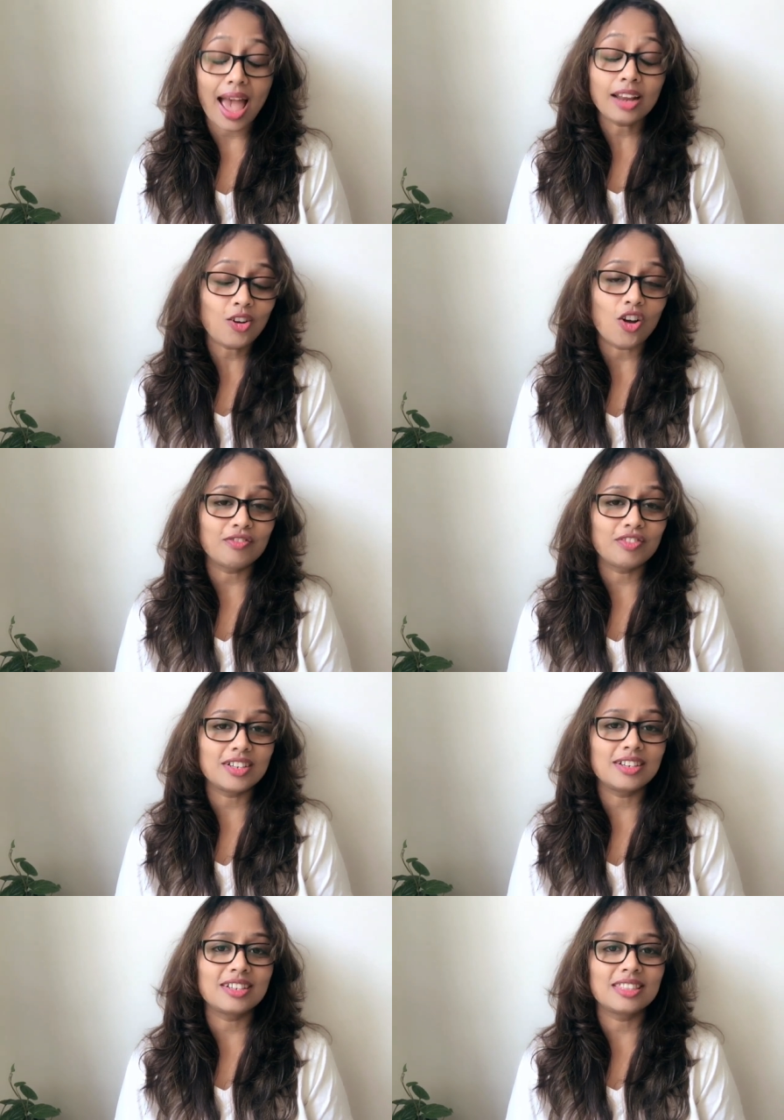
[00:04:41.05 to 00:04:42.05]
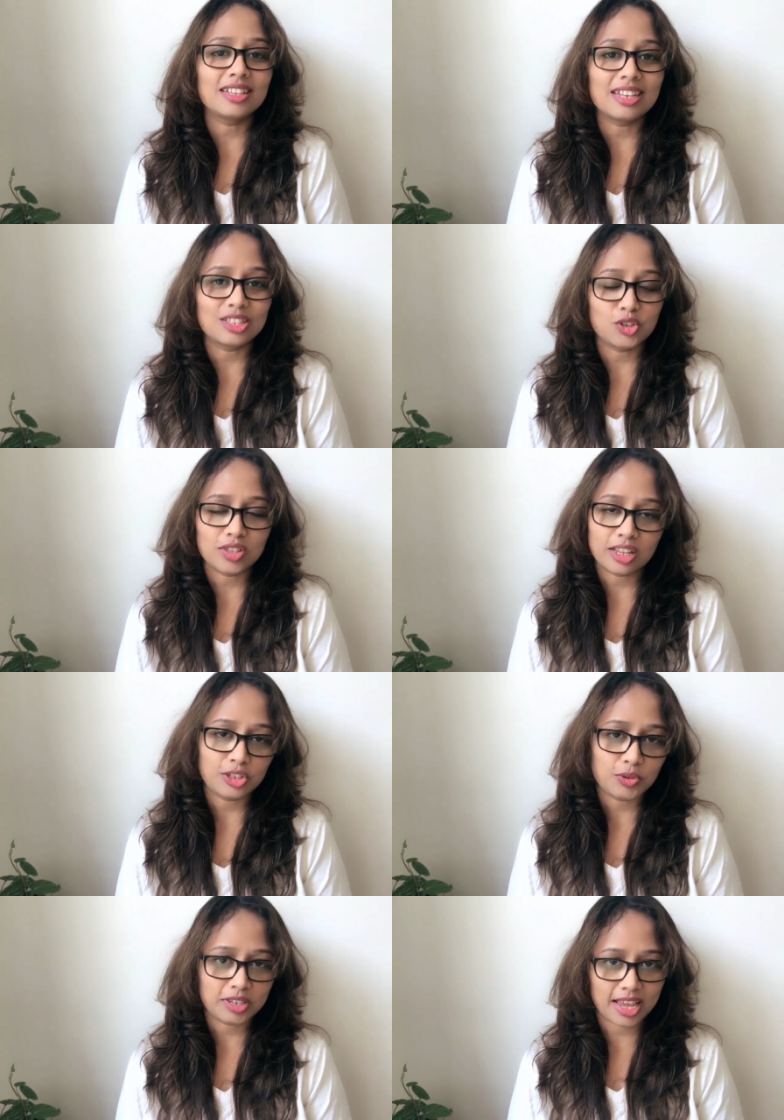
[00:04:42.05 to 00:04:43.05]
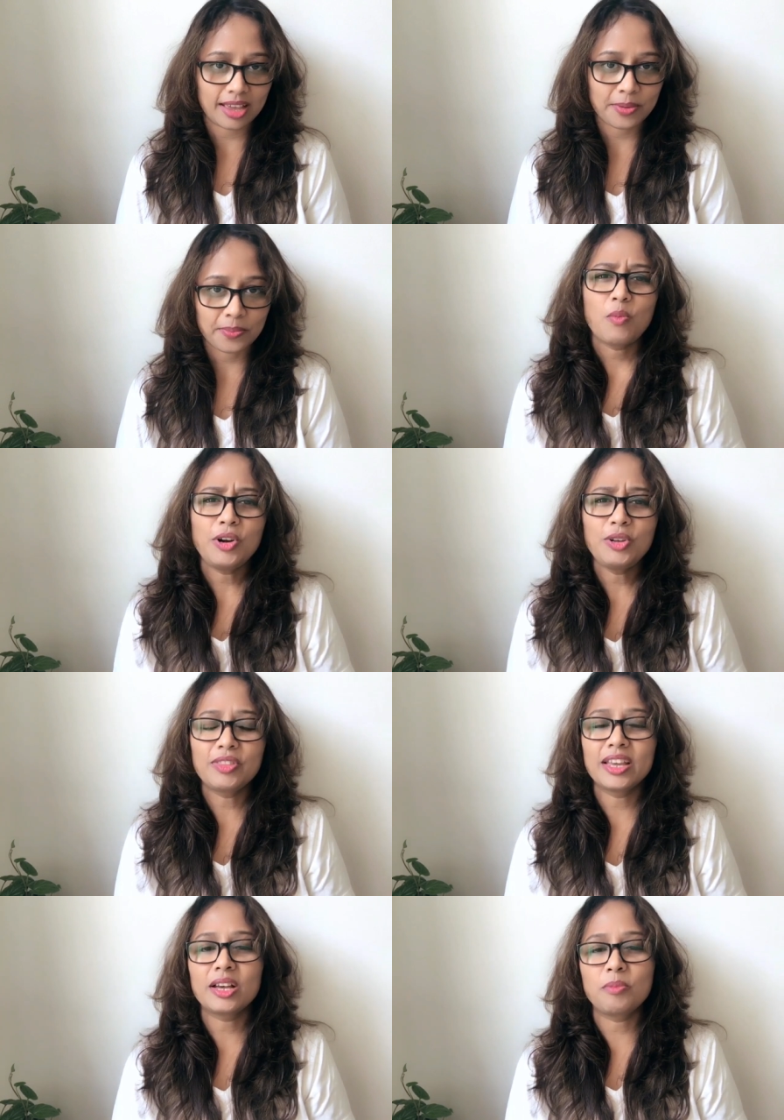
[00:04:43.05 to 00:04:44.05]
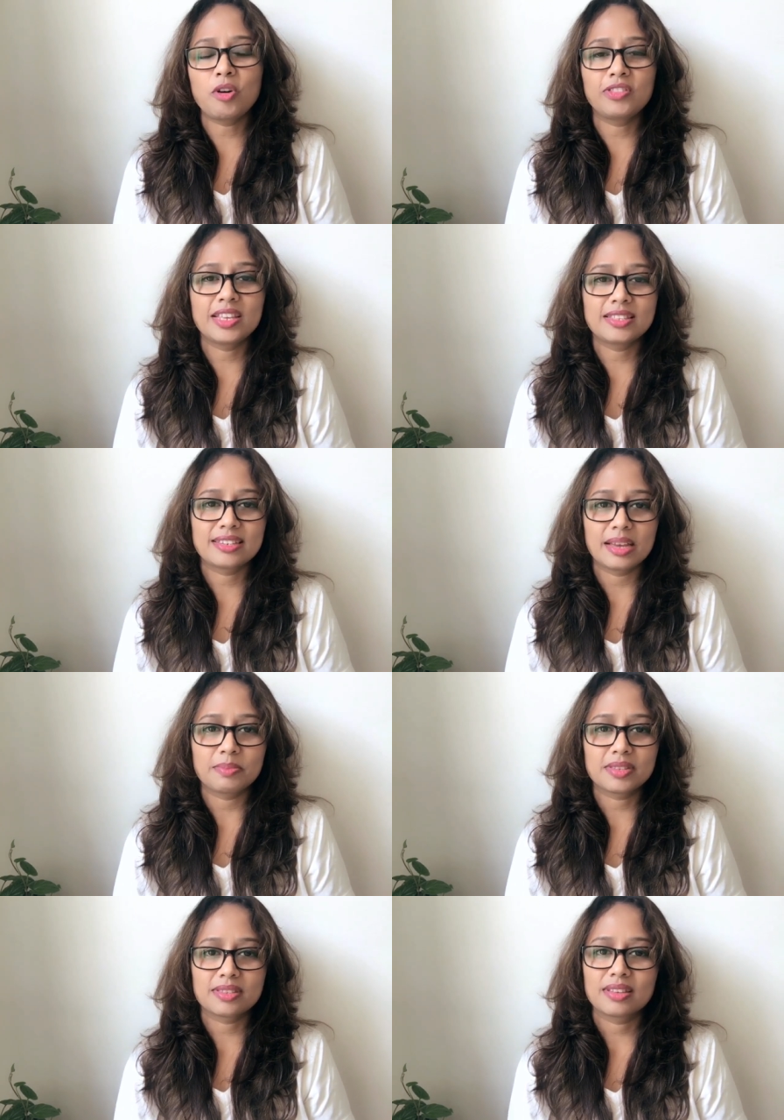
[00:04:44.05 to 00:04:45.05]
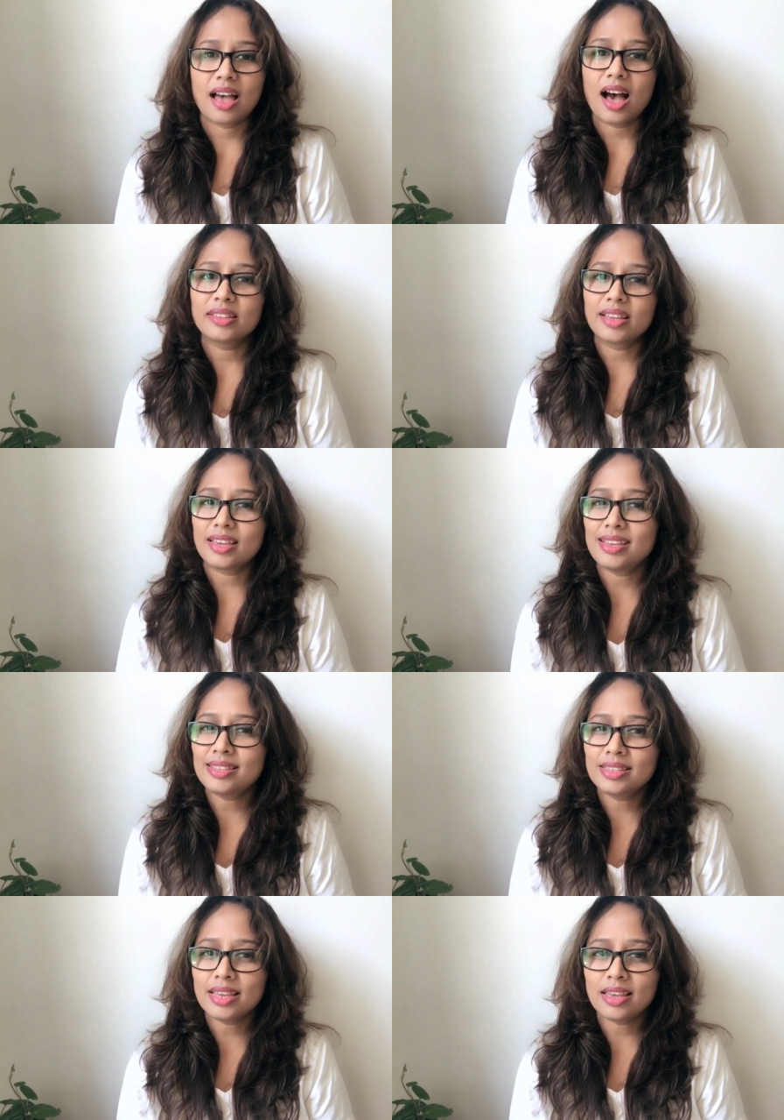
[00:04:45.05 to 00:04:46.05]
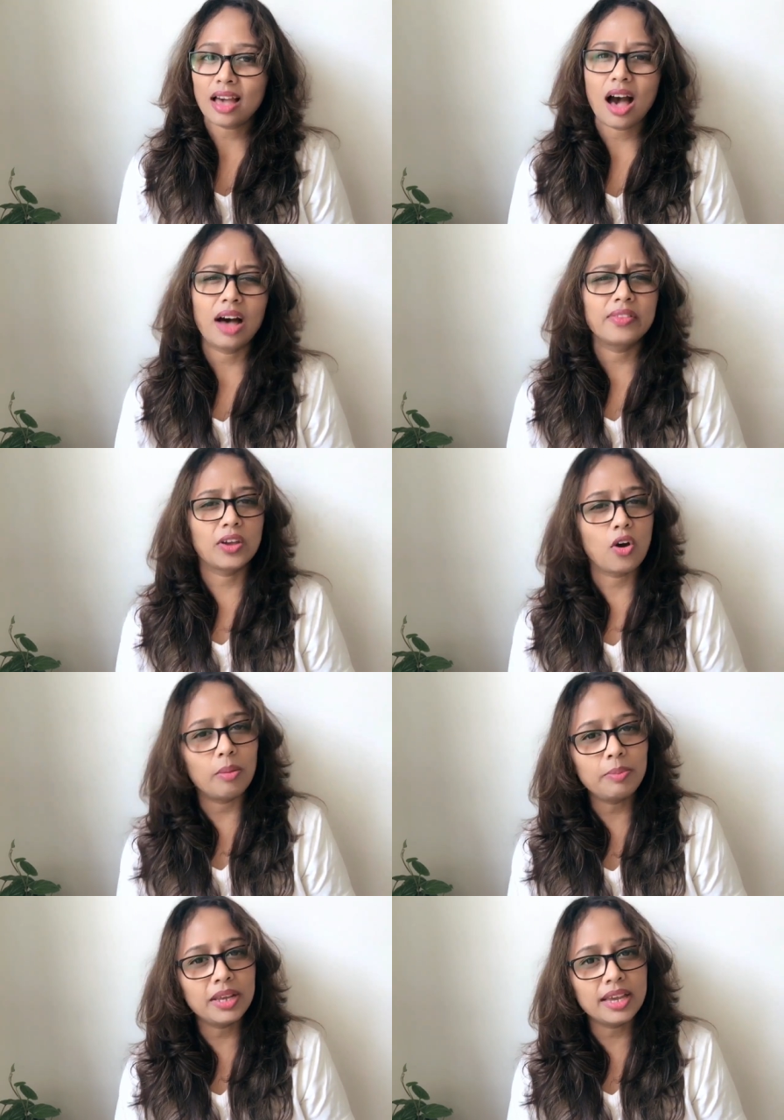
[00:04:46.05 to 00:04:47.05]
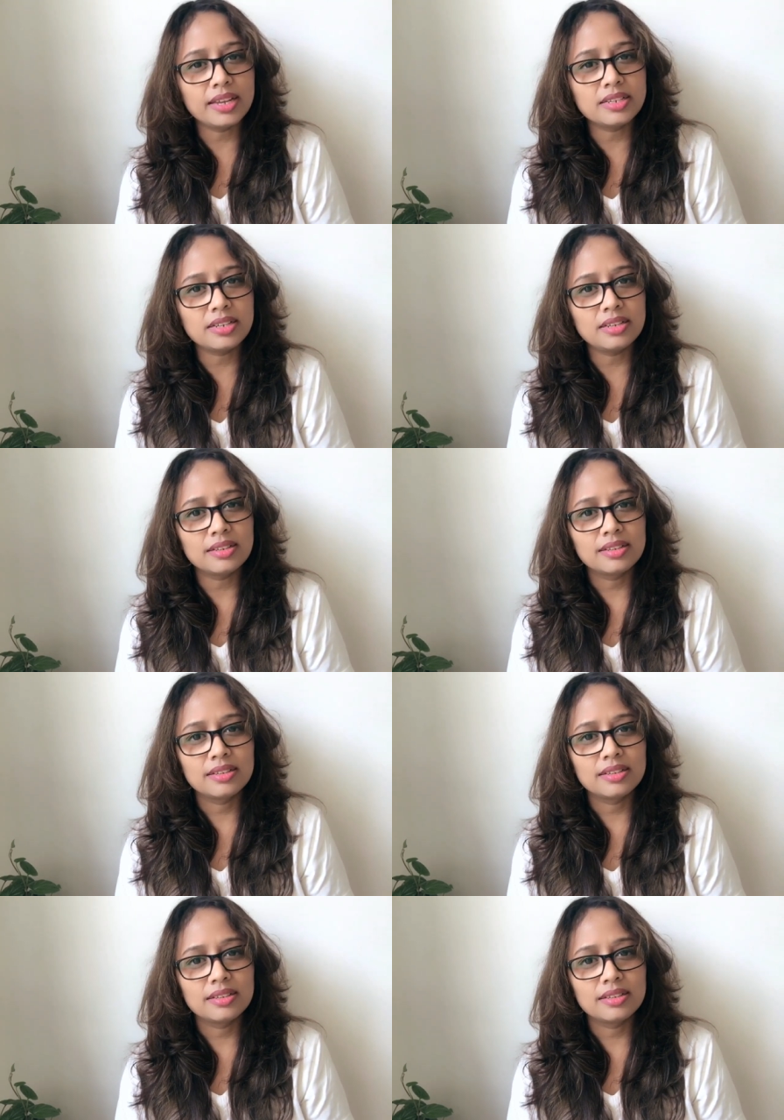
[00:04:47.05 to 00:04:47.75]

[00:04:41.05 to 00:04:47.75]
and confident in the decision that you take. What do you think about these steps? Are they easy? Are they complicated?